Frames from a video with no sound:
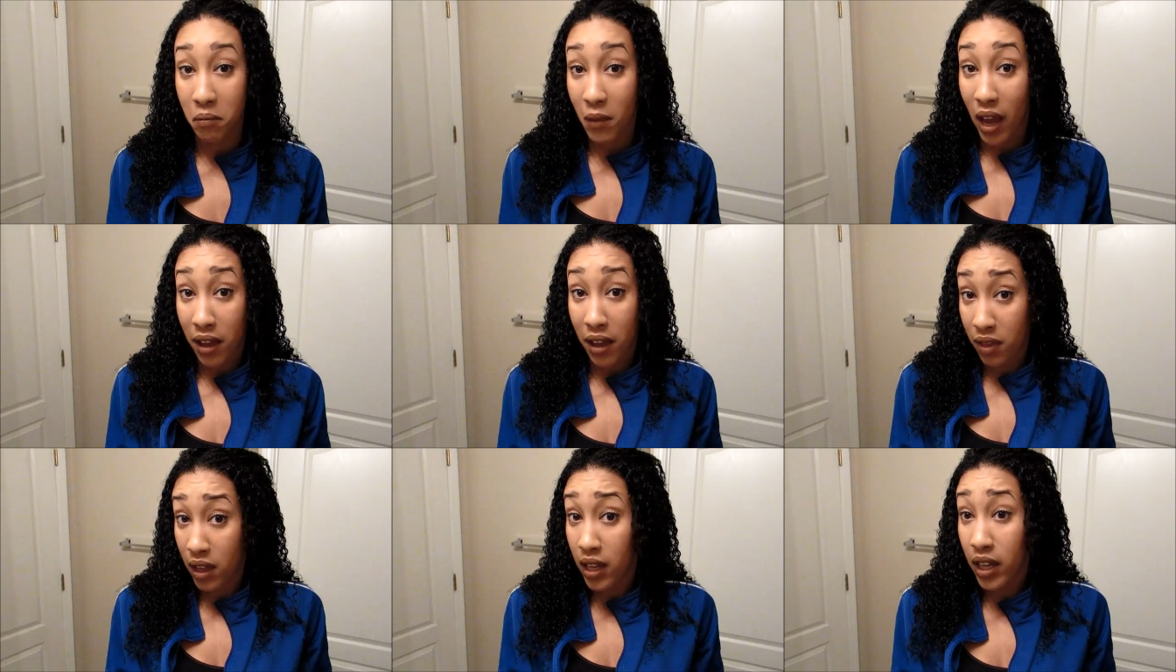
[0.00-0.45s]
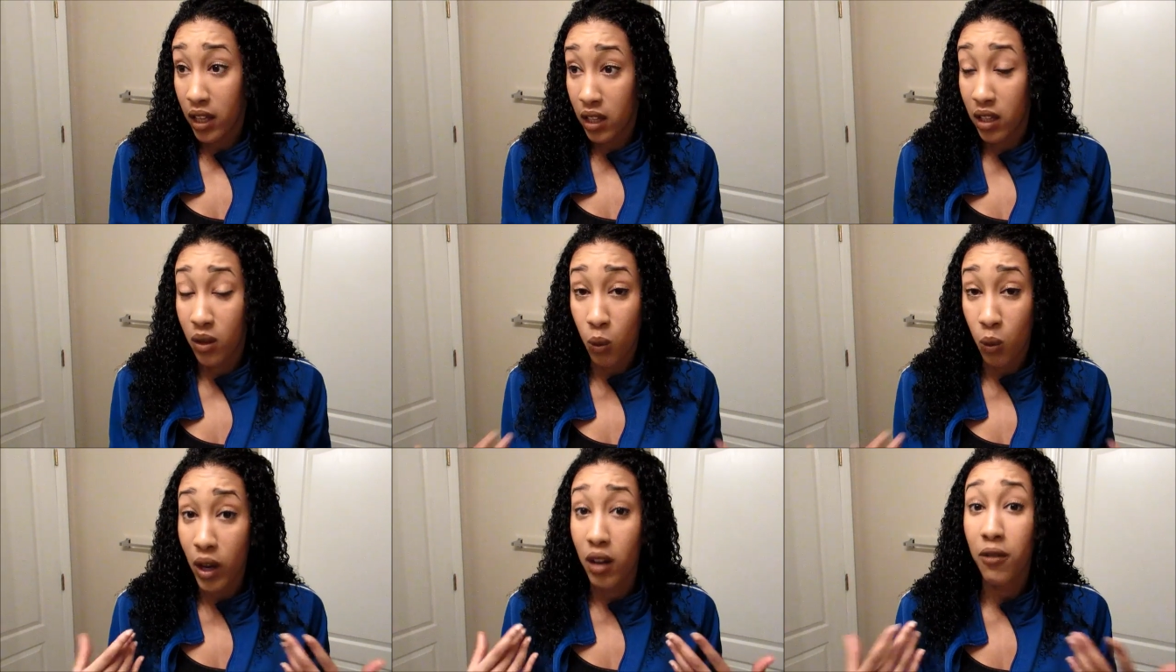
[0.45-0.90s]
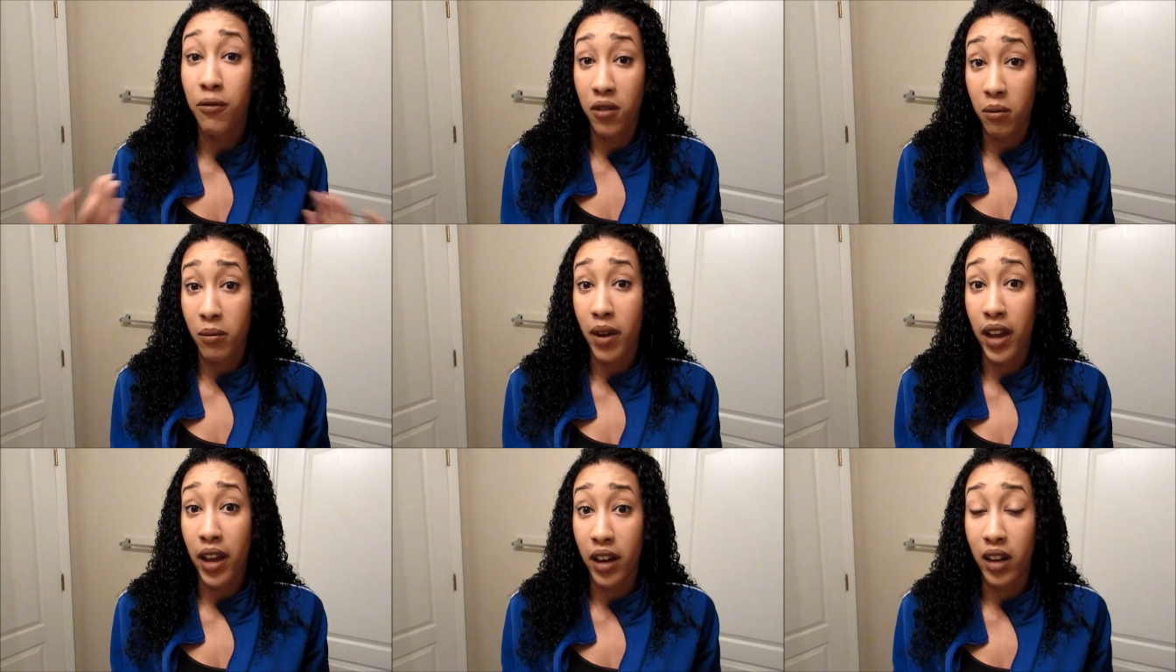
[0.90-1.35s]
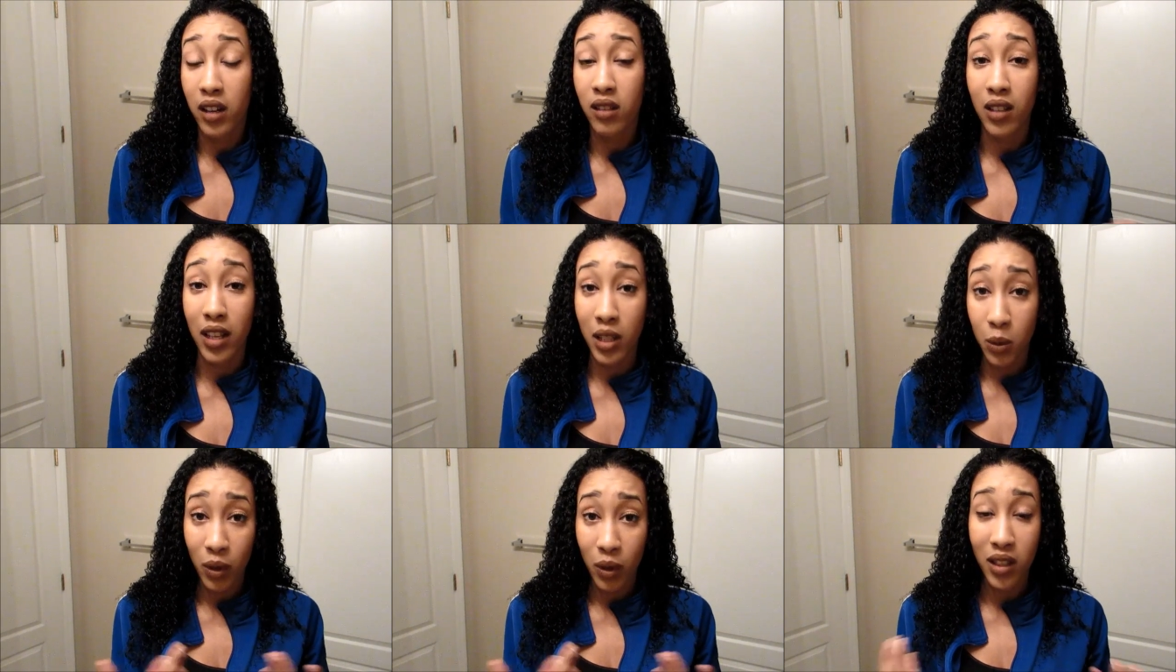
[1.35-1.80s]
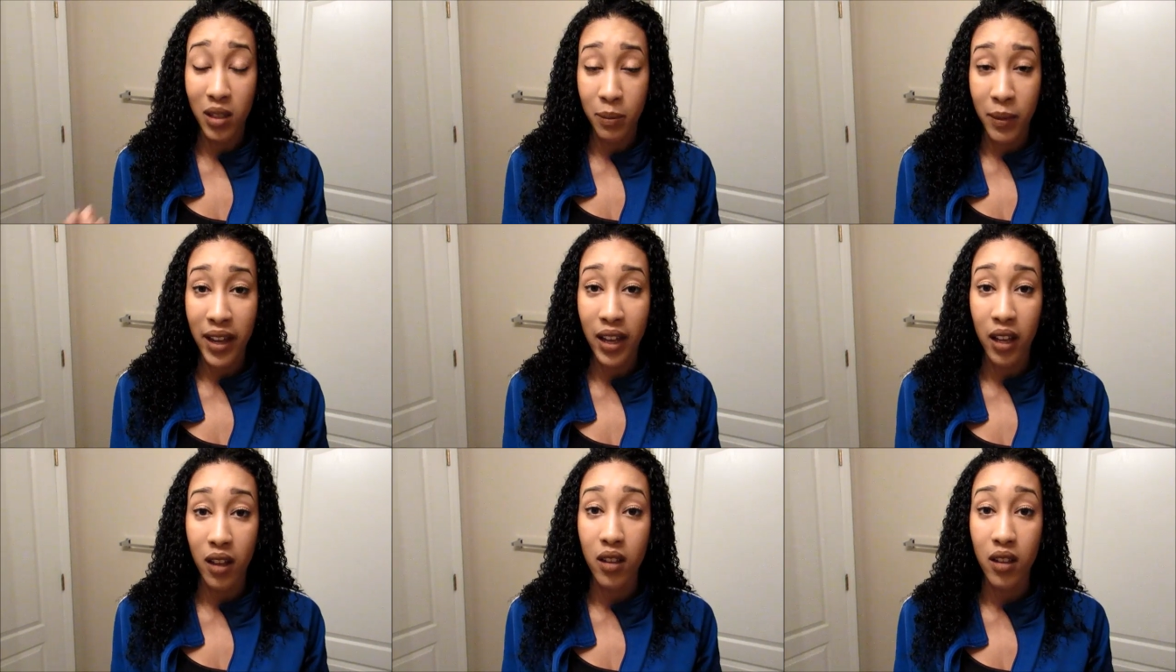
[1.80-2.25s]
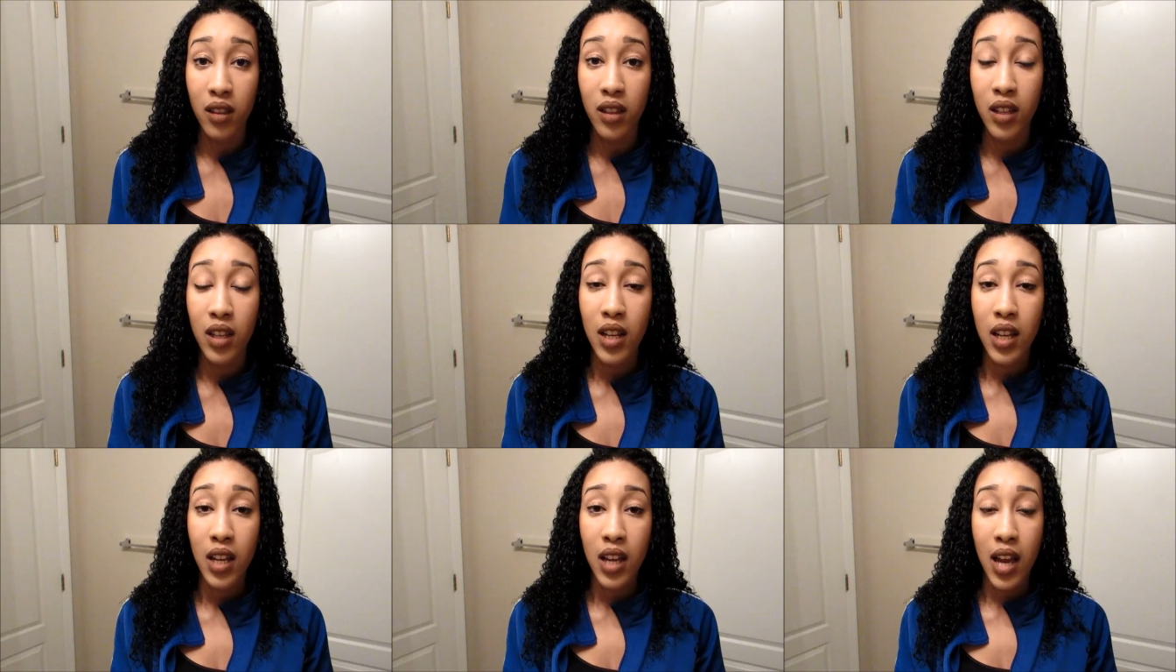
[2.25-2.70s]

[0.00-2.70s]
I think it did well for my hair as well as my health.